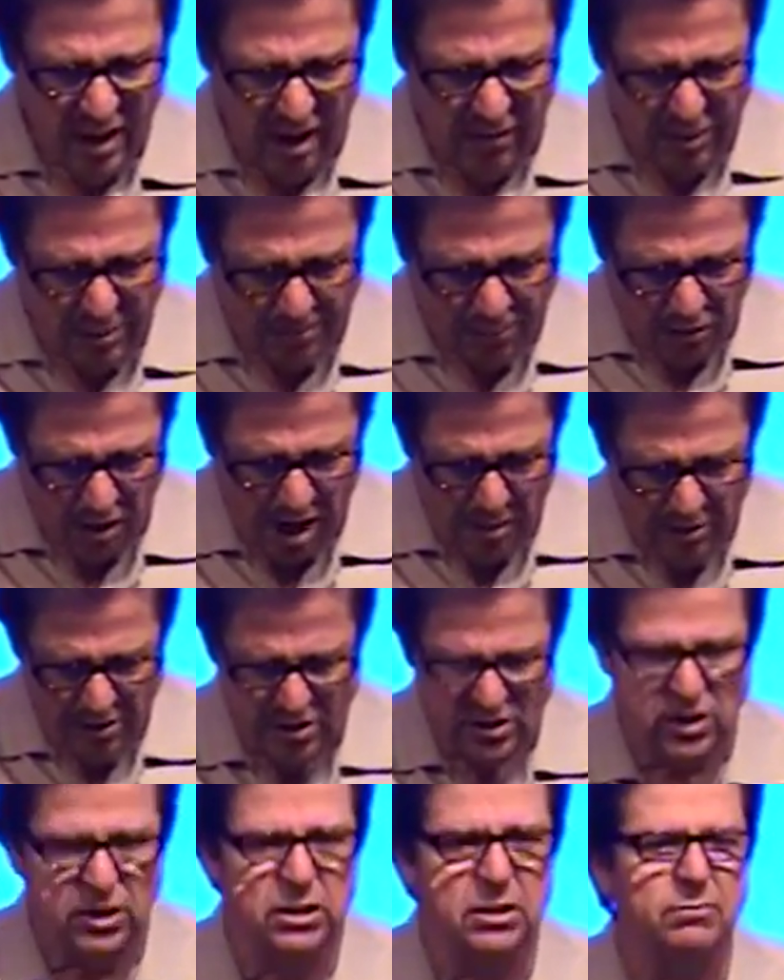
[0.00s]
of the
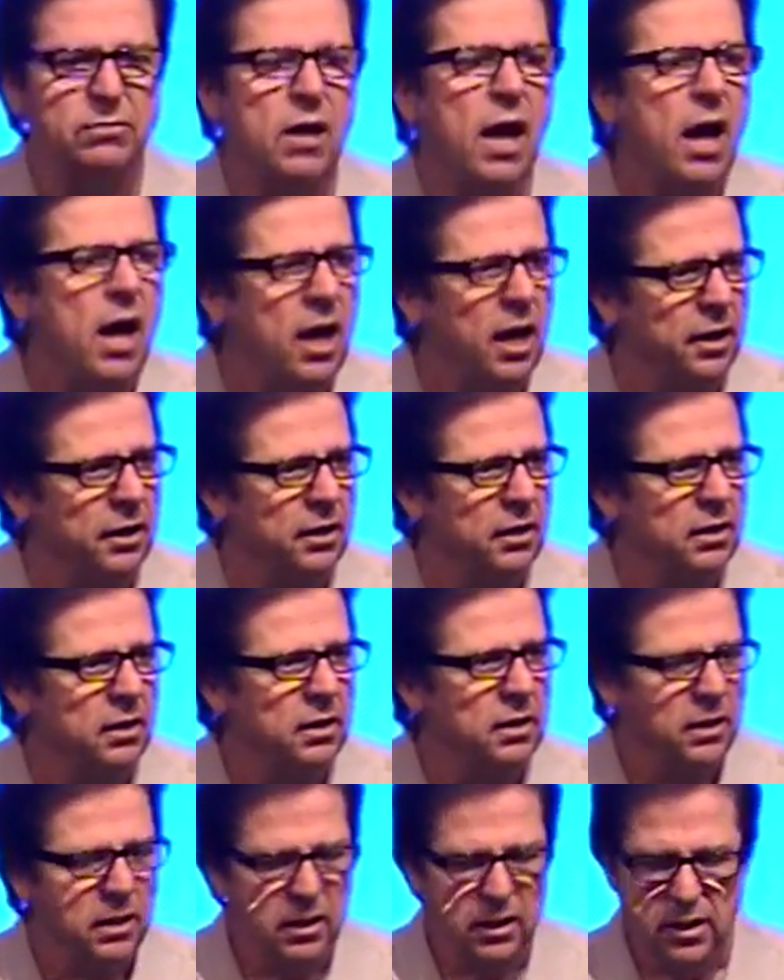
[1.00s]
promises of God.
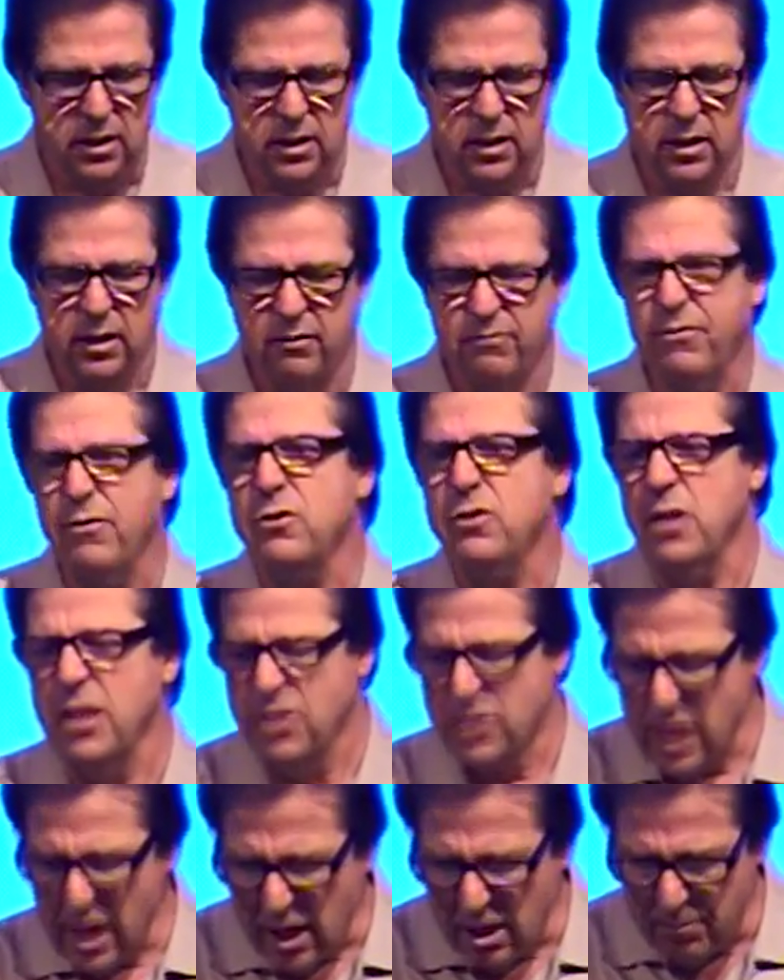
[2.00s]
In first
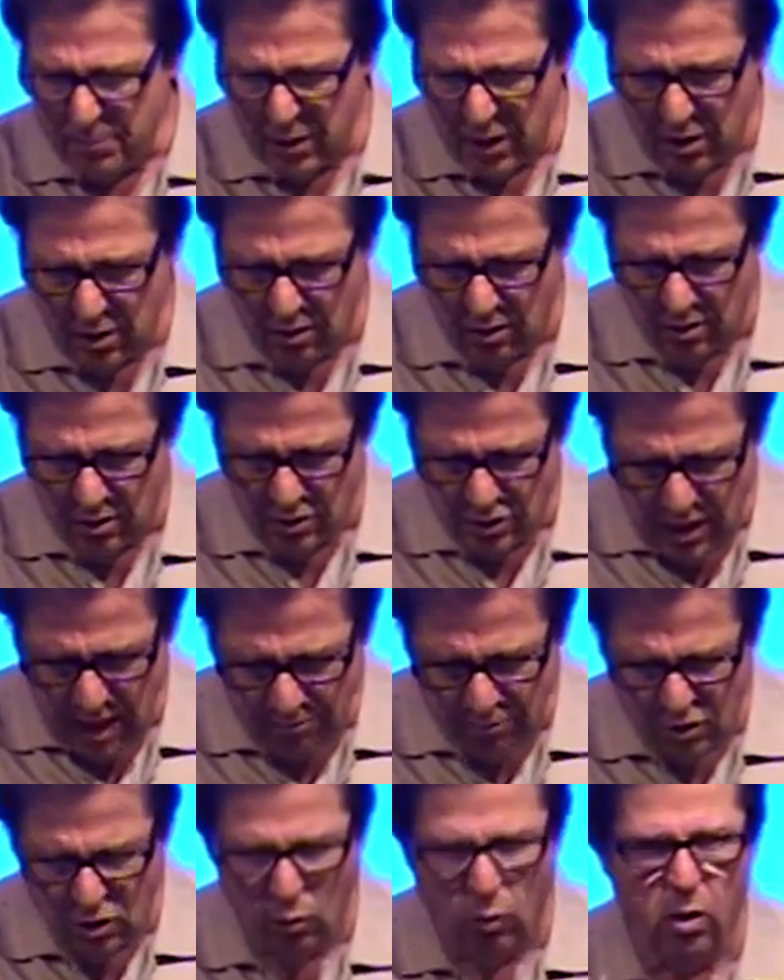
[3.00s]
and second Peter
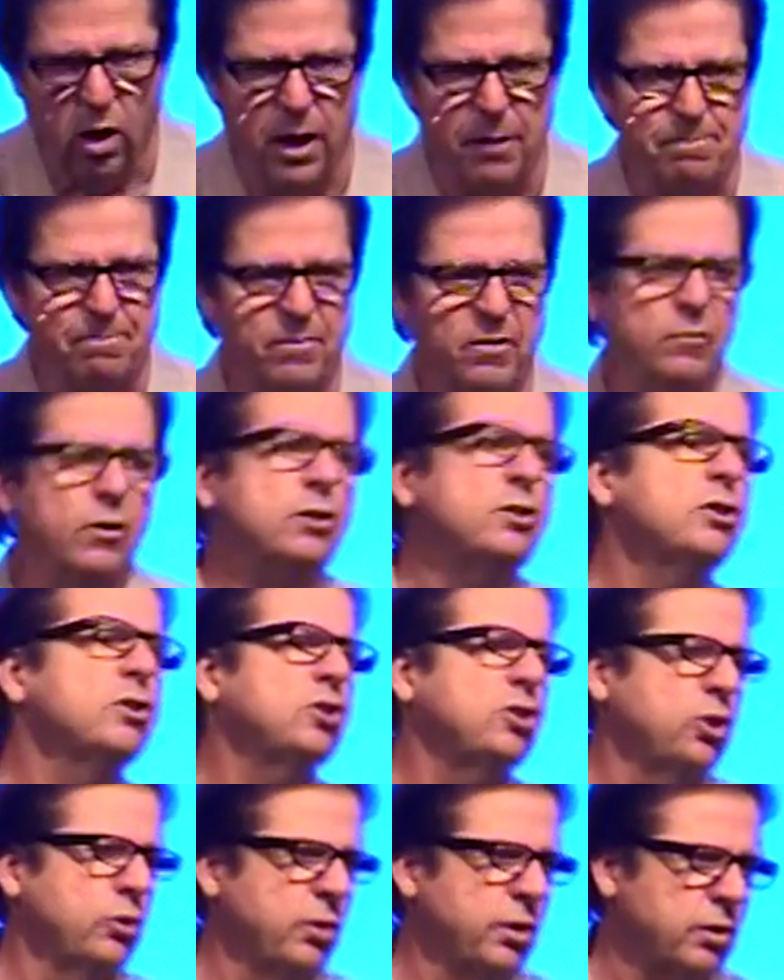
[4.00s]
chapter 1,
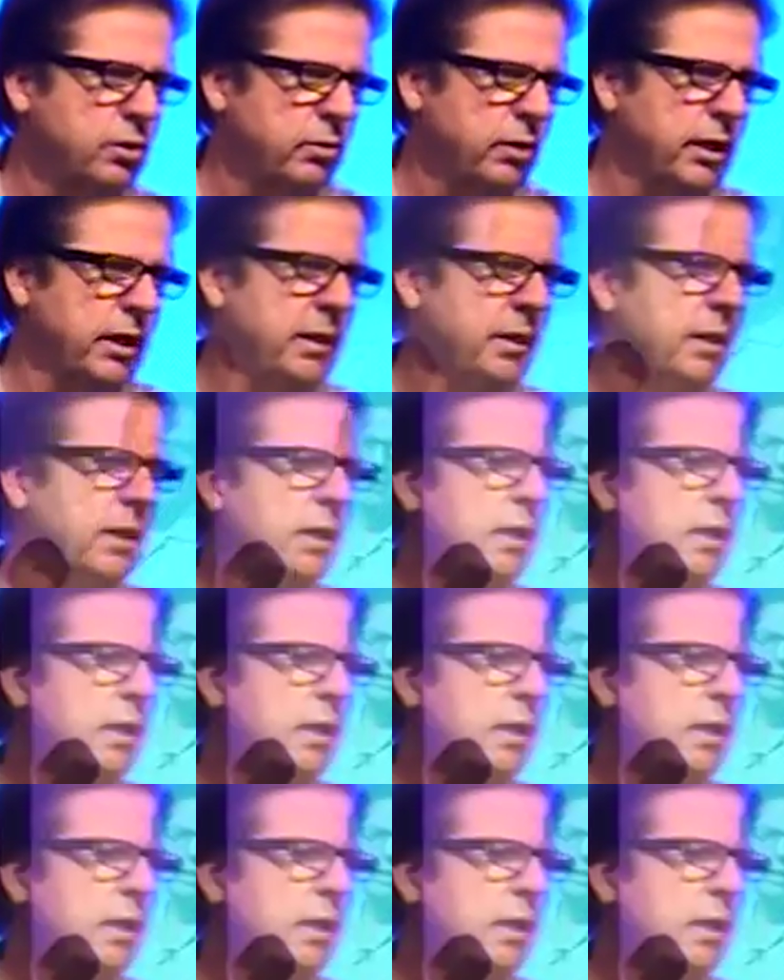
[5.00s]
verses 2 and 3,